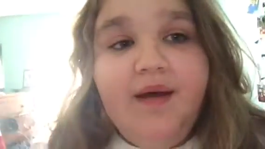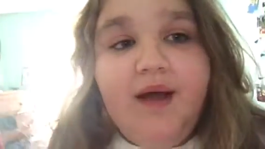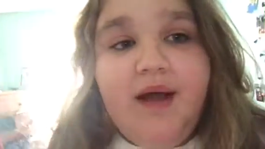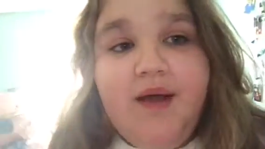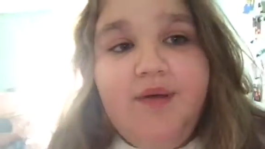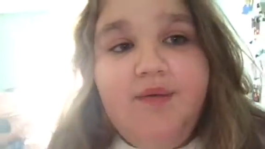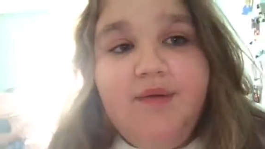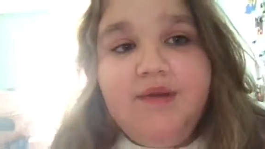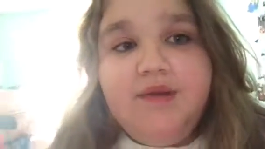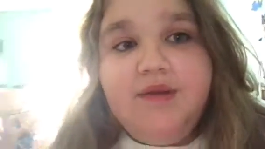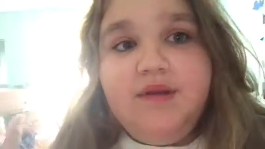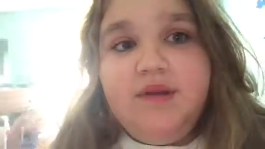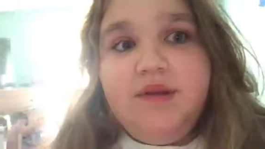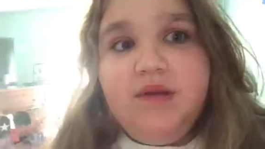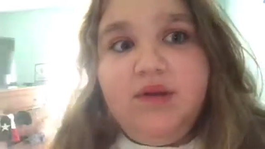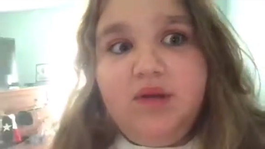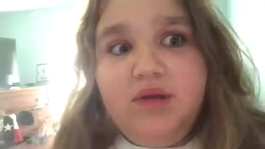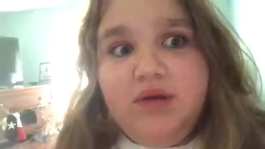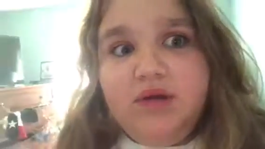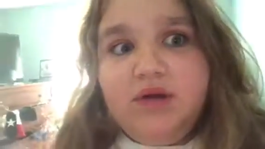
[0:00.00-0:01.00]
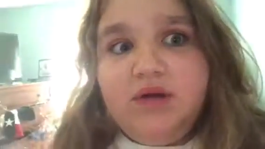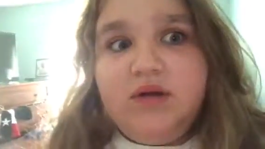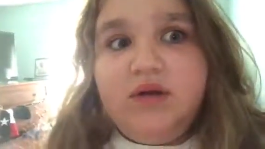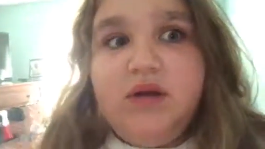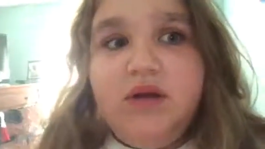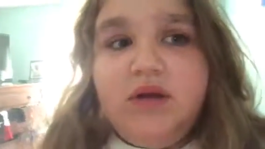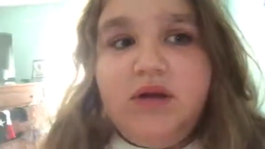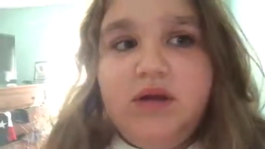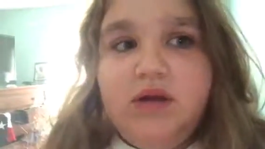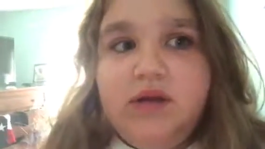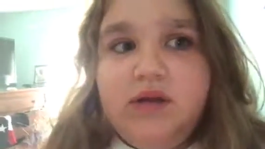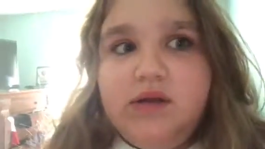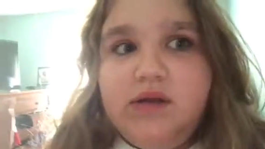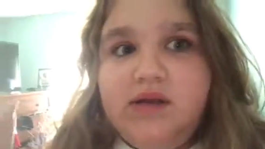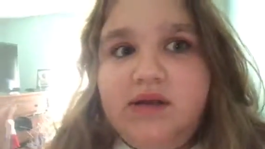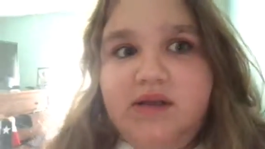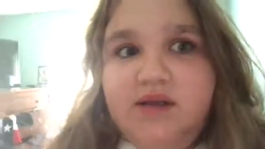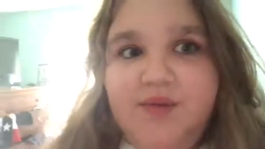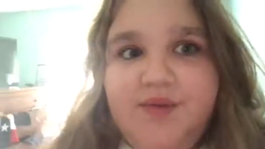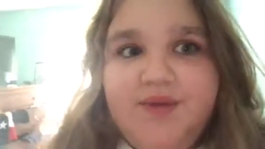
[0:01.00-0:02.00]
I went to look
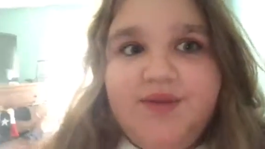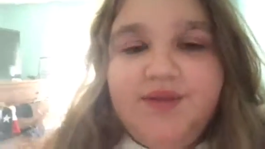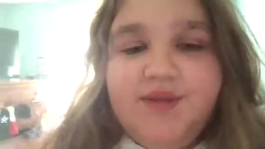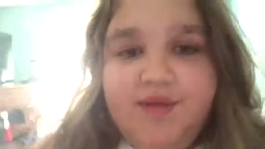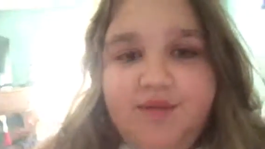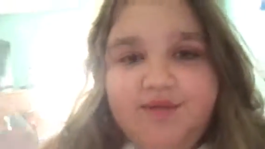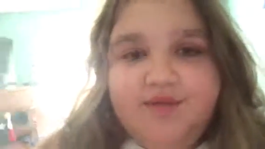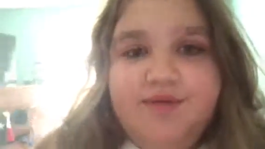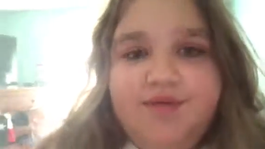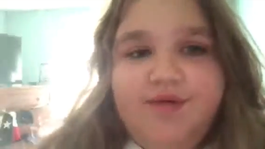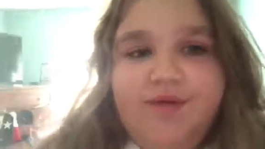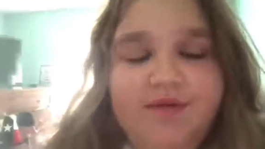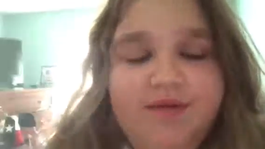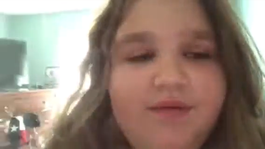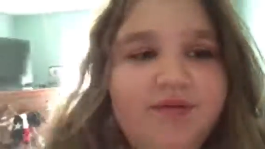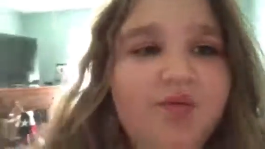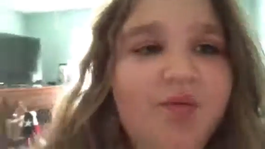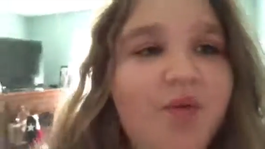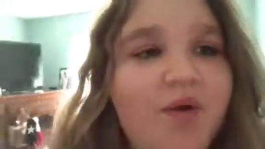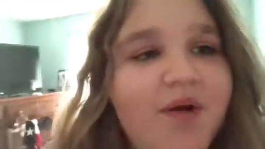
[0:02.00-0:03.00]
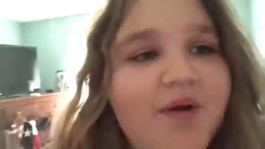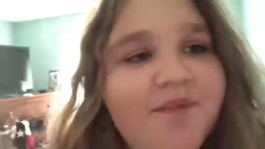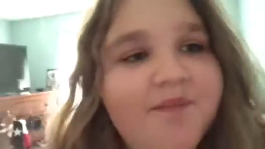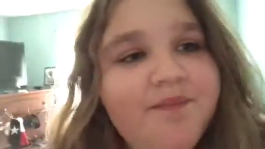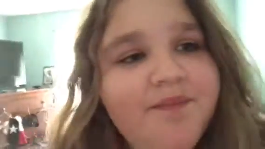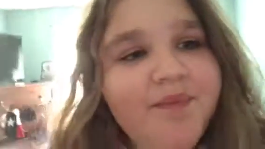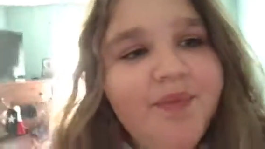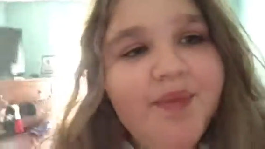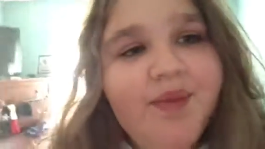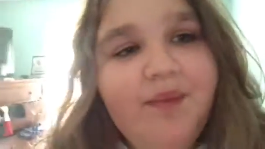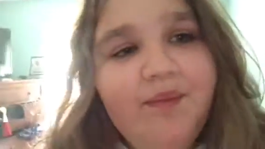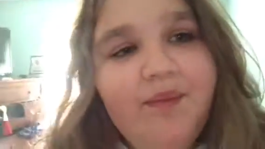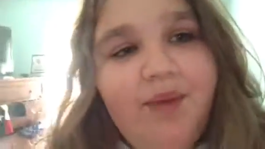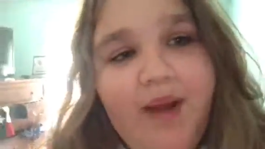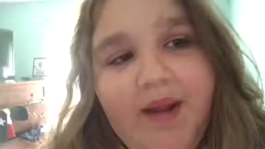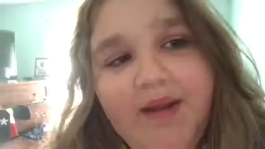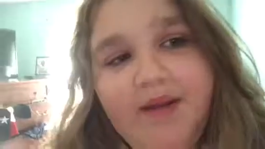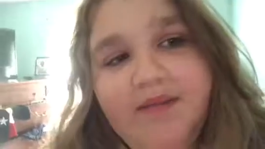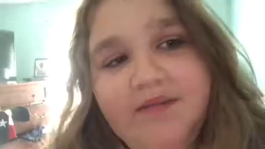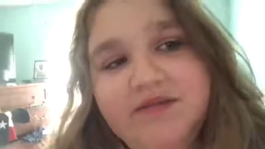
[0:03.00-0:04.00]
to see what the results were,
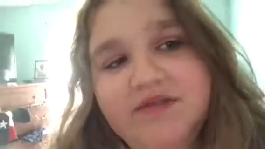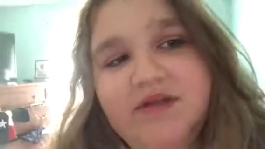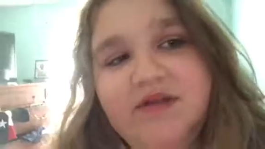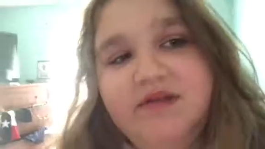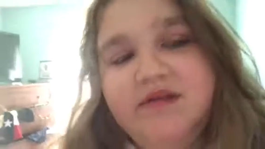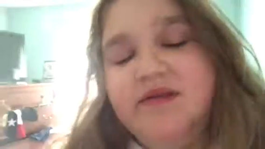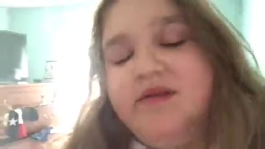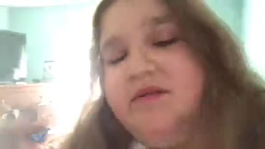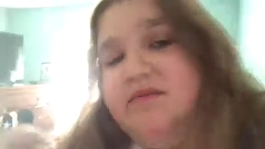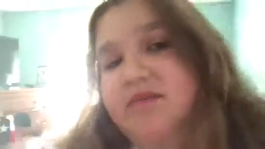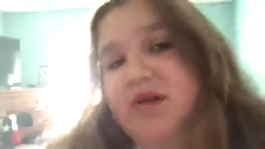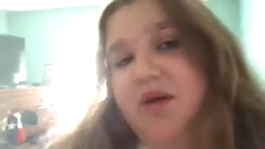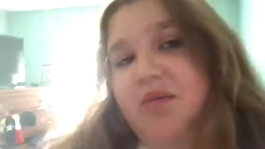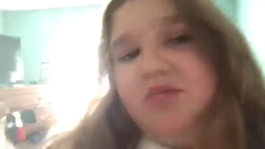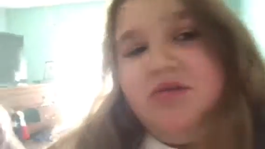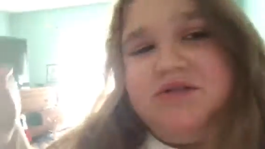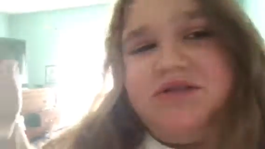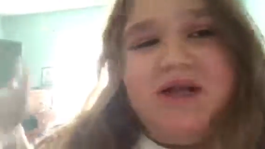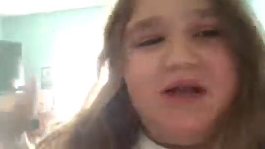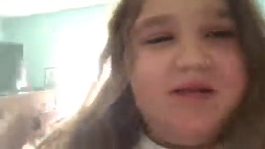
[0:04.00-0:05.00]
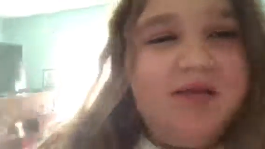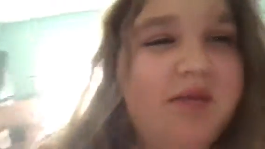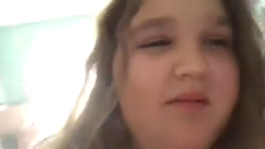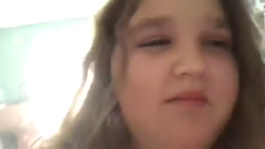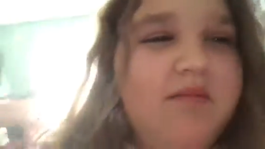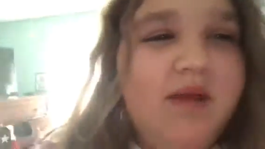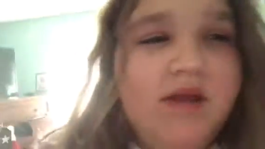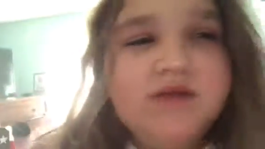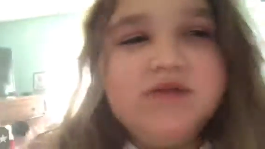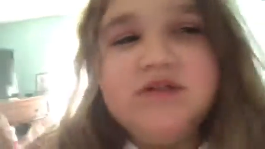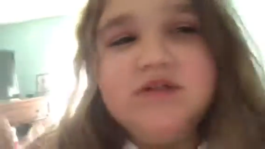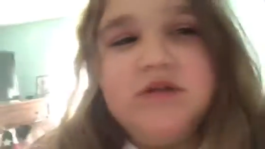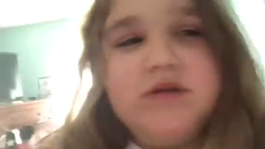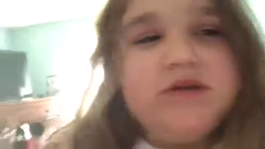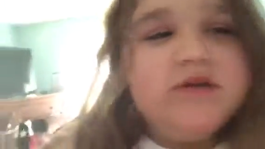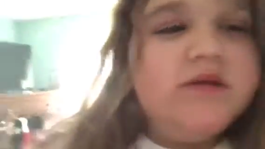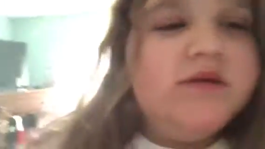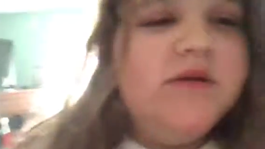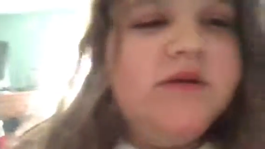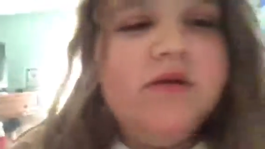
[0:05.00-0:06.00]
right? Just to double check to make
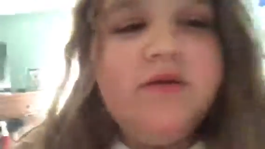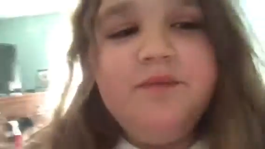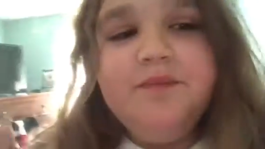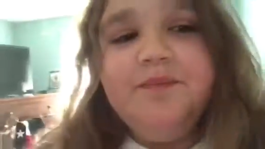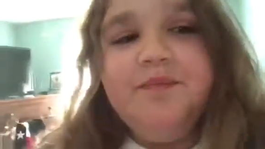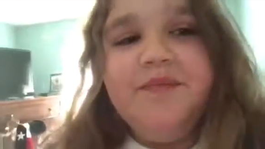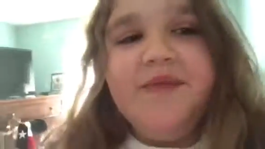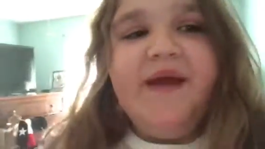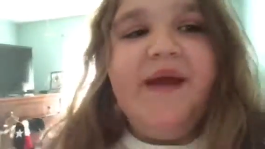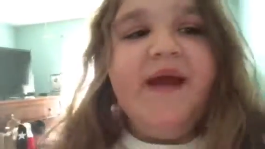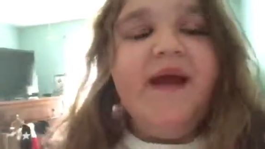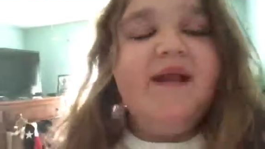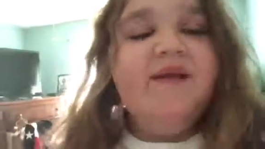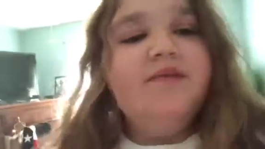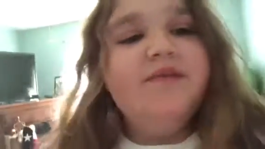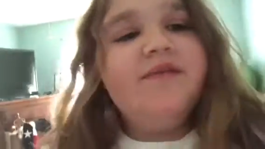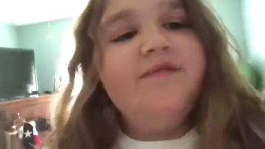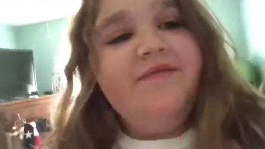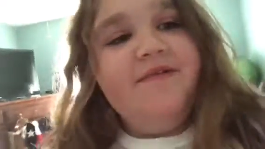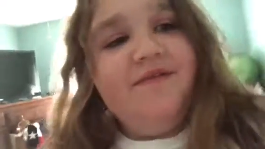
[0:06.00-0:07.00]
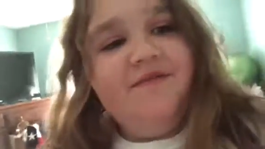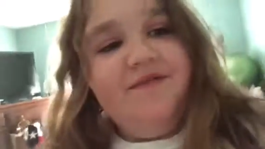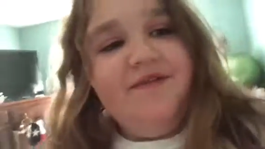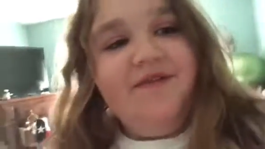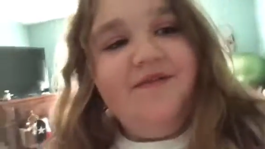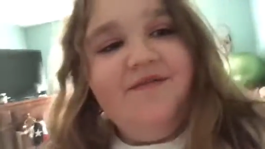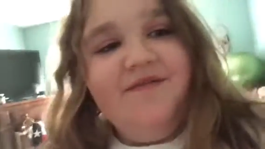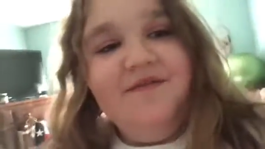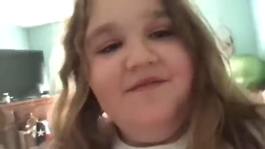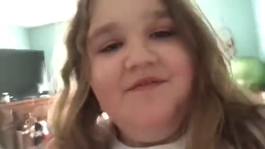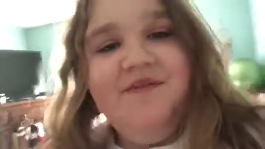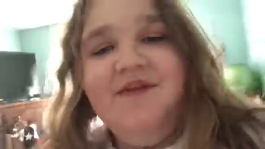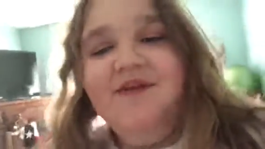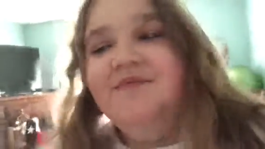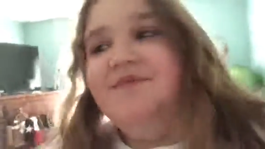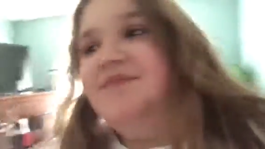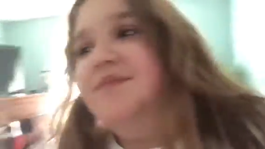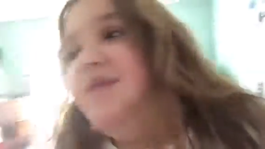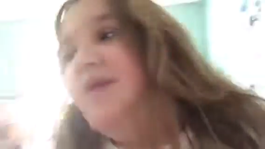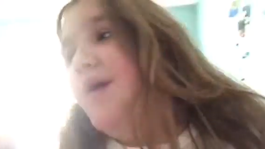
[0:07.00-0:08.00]
sure, you know. And it was
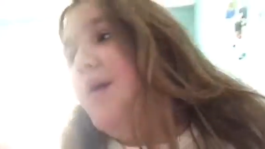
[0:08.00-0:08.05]
50-50.